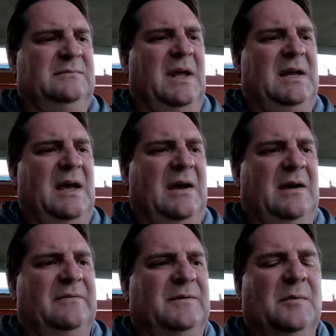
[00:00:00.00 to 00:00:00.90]
they
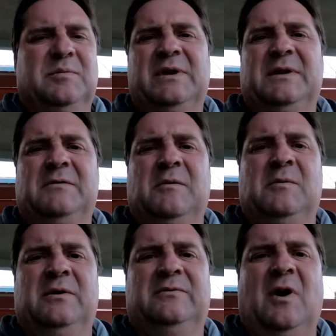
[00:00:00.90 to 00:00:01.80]
have completely
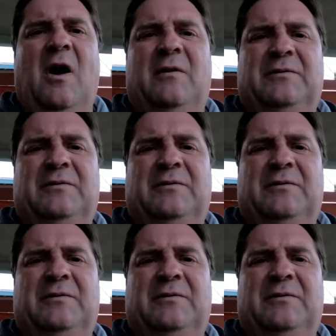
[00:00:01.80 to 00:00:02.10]
removed all